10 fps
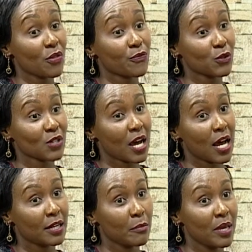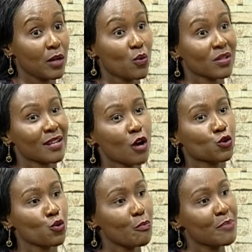front admin was now
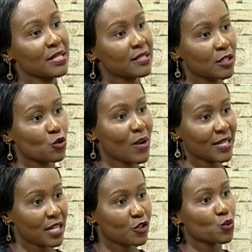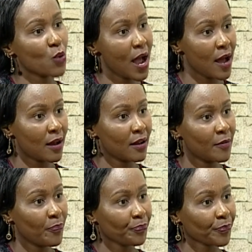too busy to attend to her. Oh
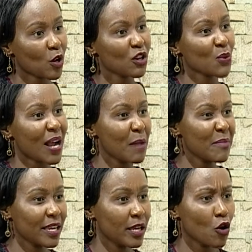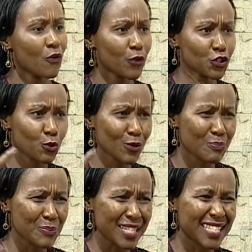yeah, she, calls she were did. coming in. Of yeah, course, she, she was
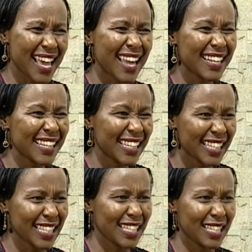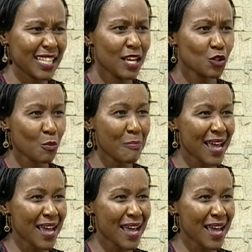tried, pretending she was to, ignore to her. buy